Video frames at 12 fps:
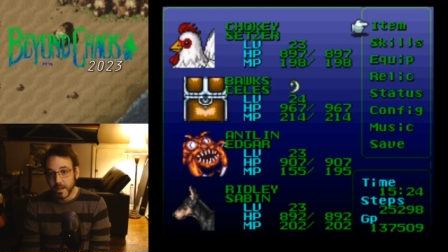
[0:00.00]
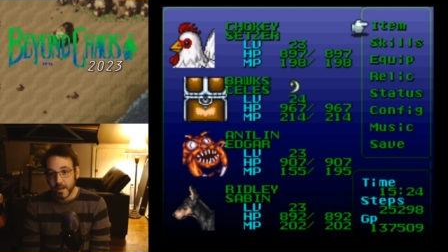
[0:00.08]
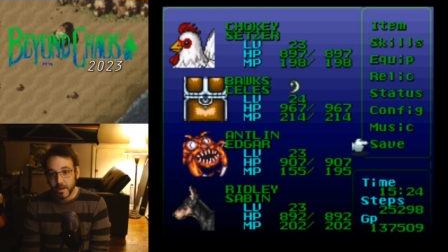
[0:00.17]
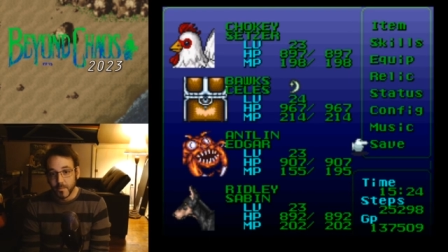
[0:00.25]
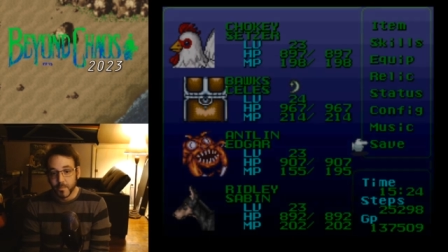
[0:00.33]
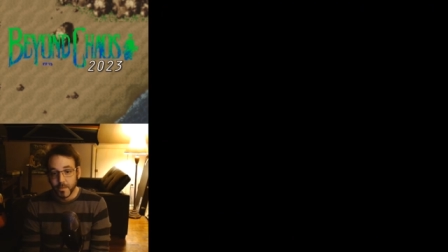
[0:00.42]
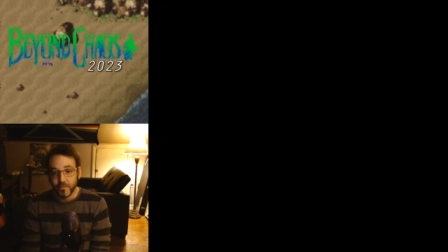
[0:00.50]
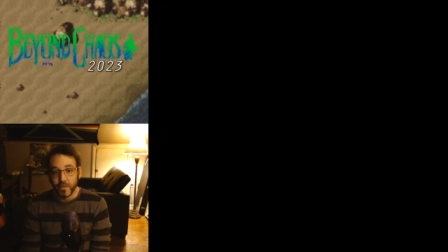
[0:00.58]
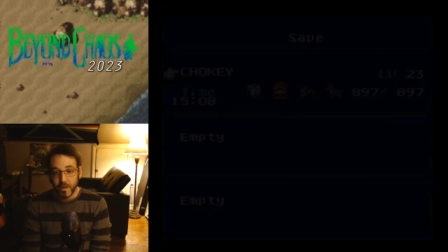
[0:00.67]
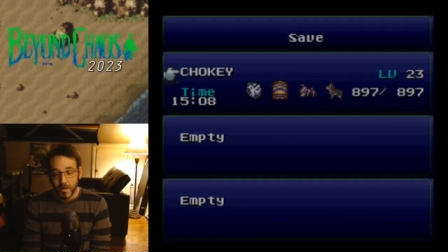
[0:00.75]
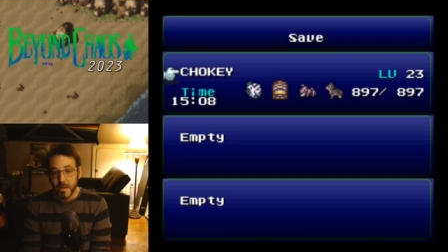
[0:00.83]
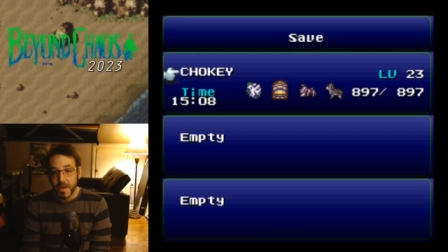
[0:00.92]
And I'm gonna be
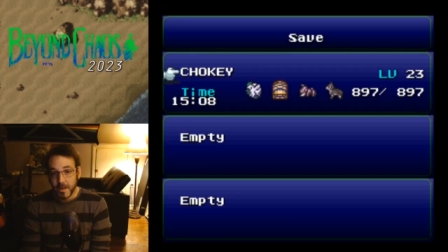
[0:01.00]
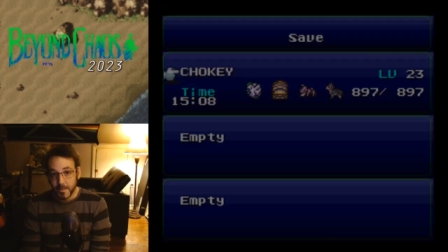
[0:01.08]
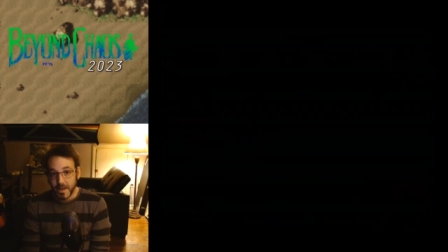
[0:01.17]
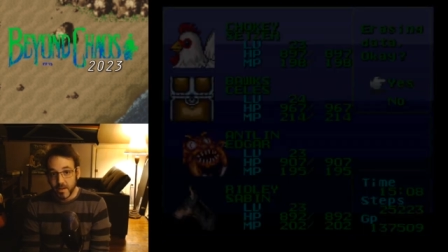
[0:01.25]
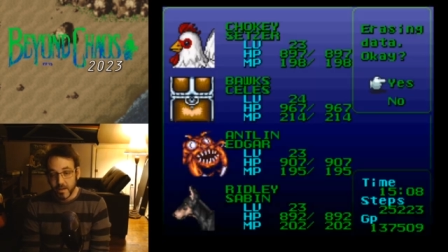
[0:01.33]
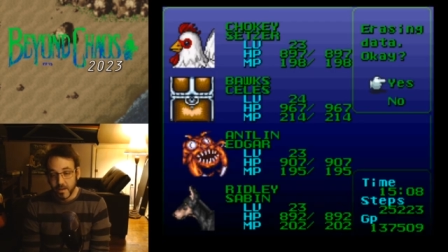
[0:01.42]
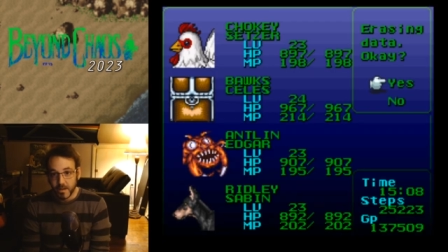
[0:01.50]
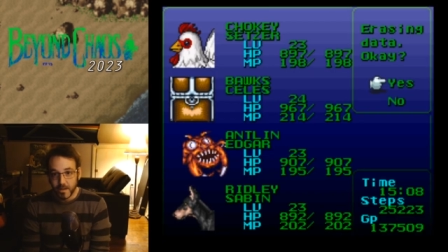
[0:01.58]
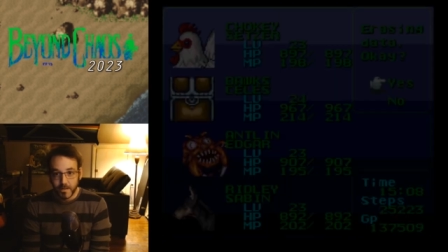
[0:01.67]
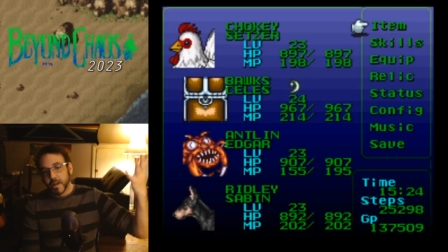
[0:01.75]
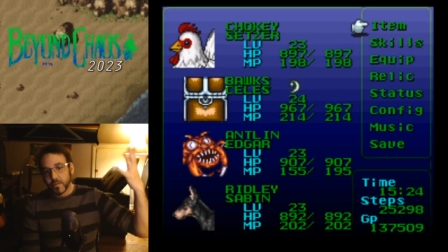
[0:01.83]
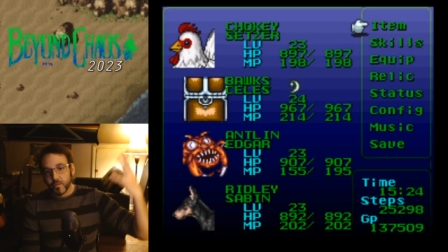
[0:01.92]
very mad about
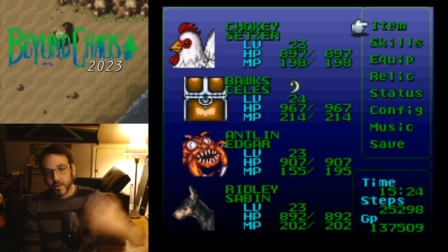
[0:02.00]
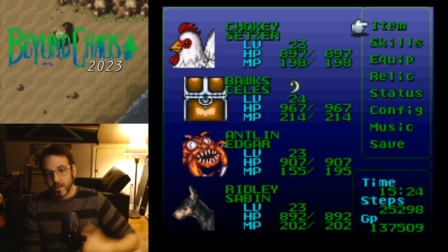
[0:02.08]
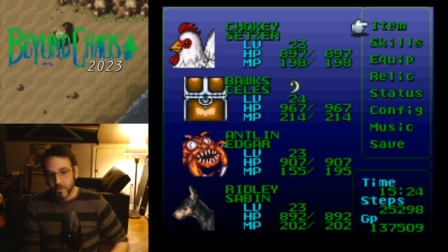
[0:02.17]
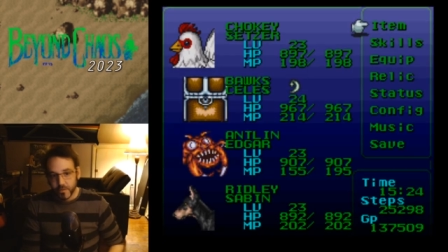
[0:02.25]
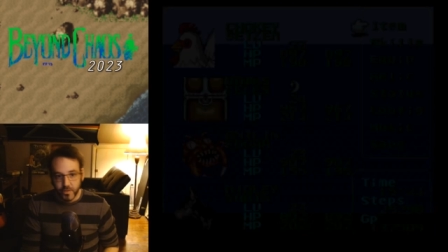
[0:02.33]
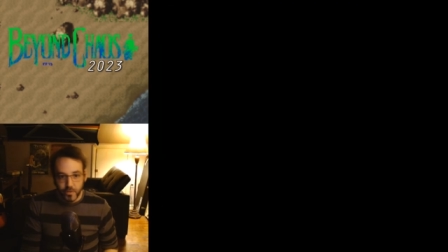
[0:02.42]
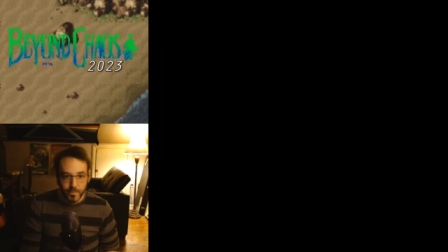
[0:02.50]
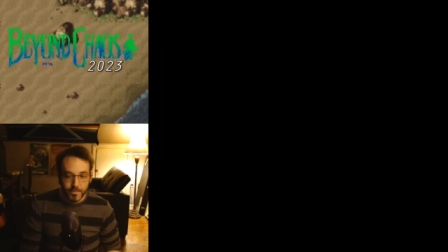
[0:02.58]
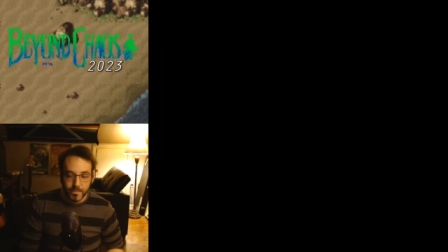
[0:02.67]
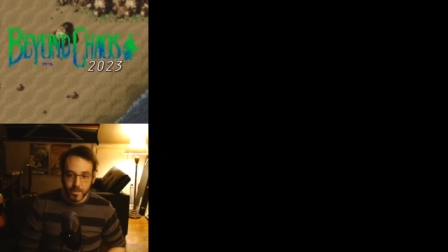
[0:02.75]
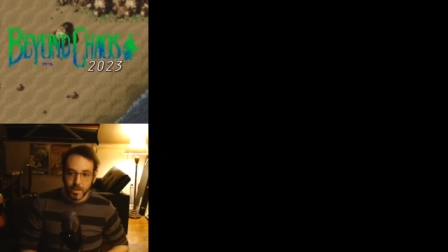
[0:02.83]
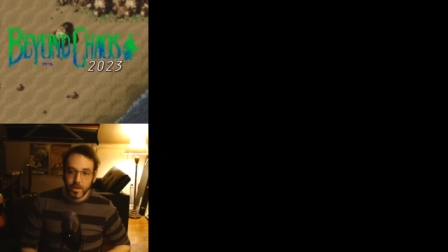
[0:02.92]
it. Made it through Daryl's
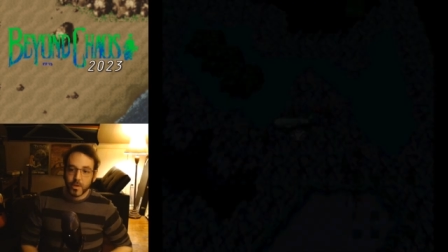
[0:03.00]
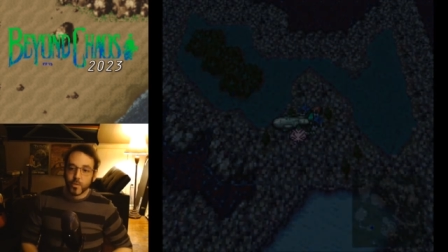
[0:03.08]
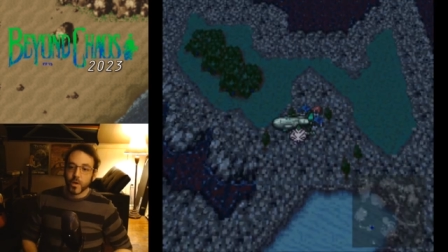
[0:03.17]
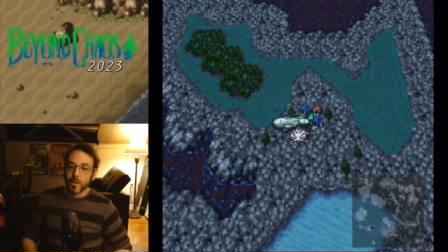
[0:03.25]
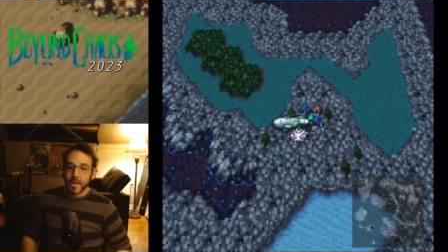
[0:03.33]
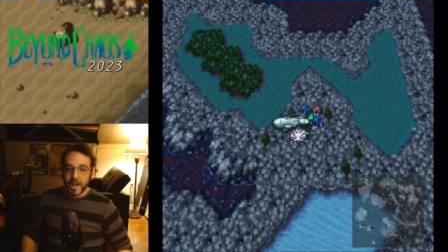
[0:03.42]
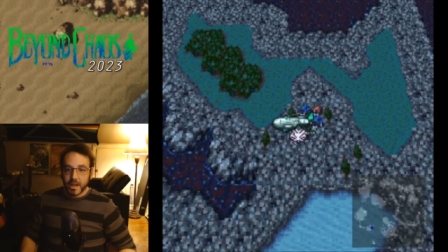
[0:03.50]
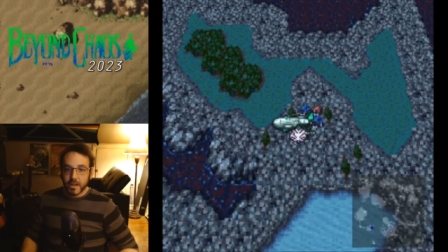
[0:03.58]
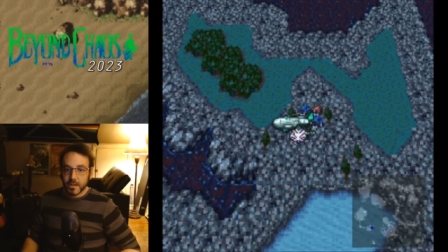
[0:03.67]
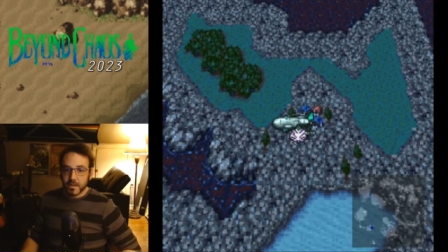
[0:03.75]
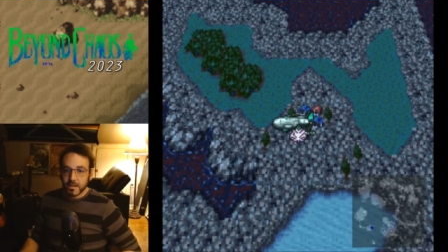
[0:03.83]
Tomb. We are back.